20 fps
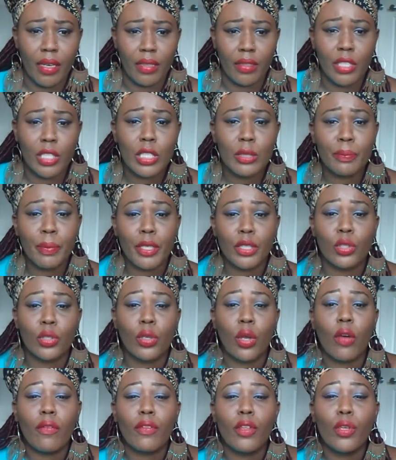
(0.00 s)
the dispersion
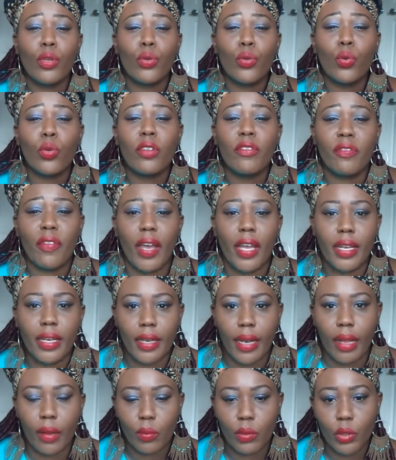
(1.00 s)
of the unified
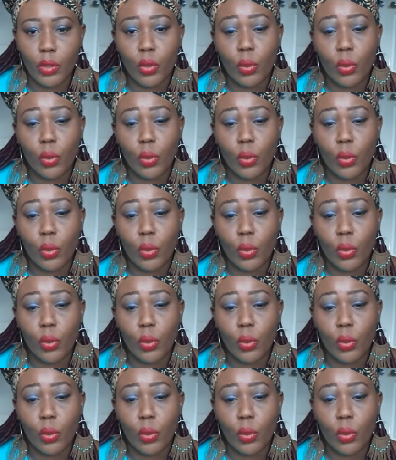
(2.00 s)
language.